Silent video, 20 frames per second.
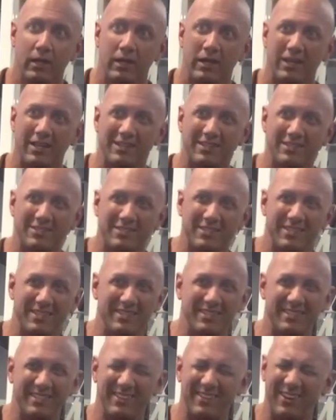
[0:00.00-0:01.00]
Get
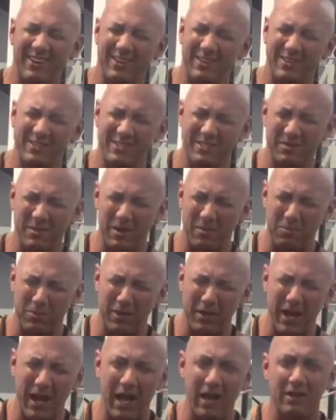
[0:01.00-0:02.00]
some of that
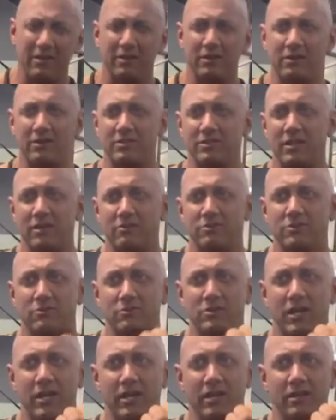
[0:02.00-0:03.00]
blood out of there because now it's so
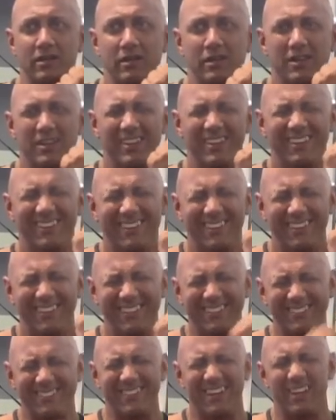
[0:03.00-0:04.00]
tight
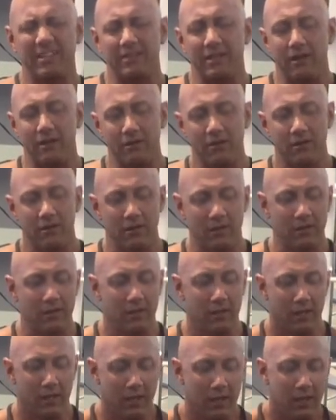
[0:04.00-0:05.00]
inside there.
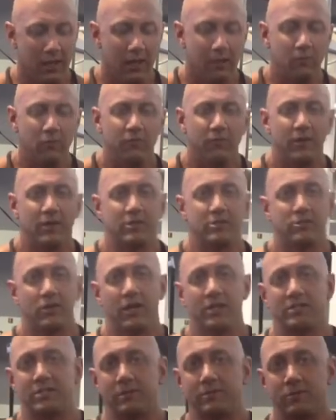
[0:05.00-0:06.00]
move on to
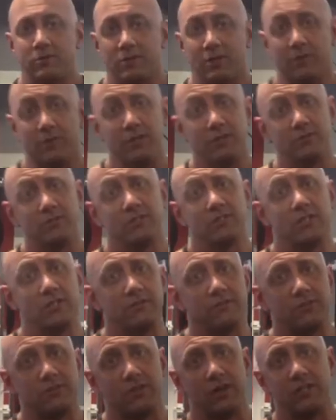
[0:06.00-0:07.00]
triceps, which I'm going to use these
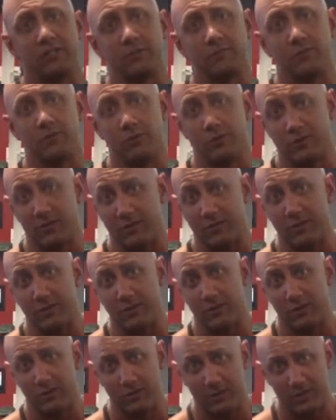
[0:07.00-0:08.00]
things for triceps too, which I've been
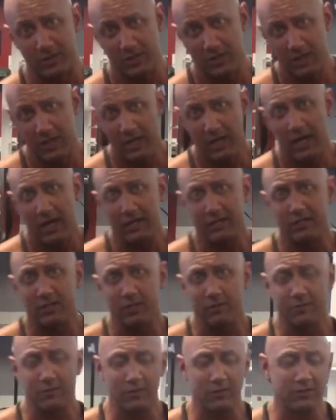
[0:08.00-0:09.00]
doing, which actually
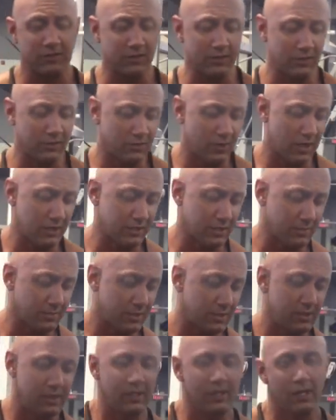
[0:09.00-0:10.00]
helps you isolate the triceps.
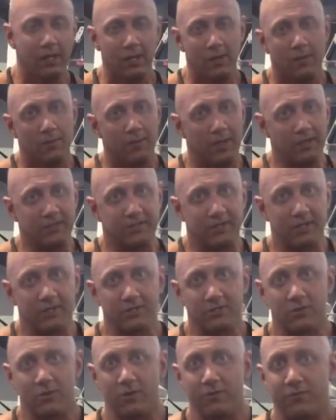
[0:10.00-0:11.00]
That's another
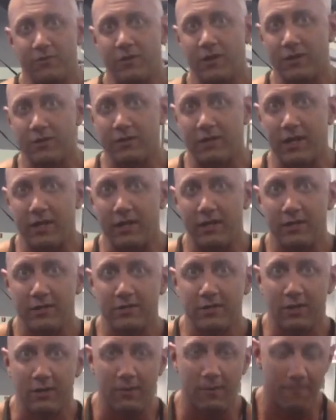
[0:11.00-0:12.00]
story for another day.
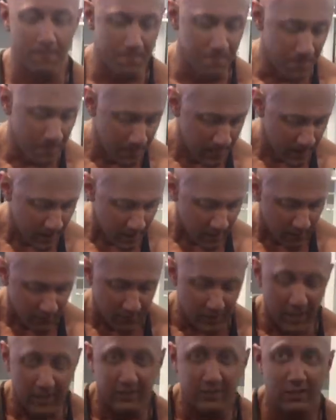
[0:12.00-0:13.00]
So if
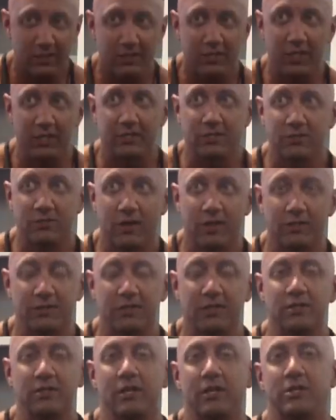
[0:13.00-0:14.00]
you guys get a chance to try these
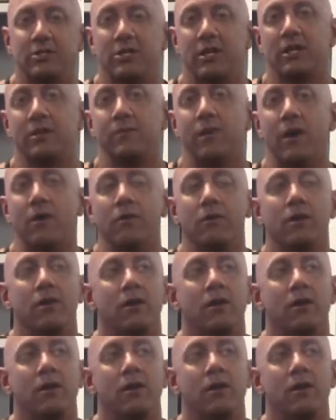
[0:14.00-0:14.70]
things, check them out.